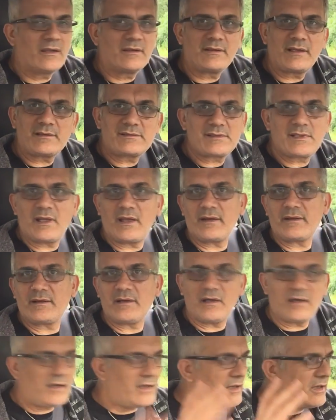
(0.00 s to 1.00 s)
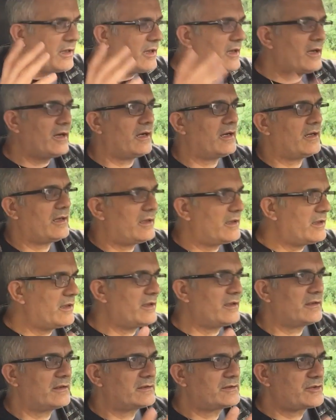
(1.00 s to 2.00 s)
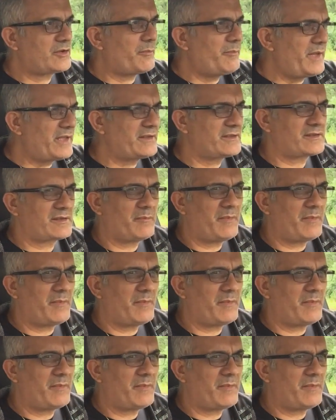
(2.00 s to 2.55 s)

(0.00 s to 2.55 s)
That's like a tremendous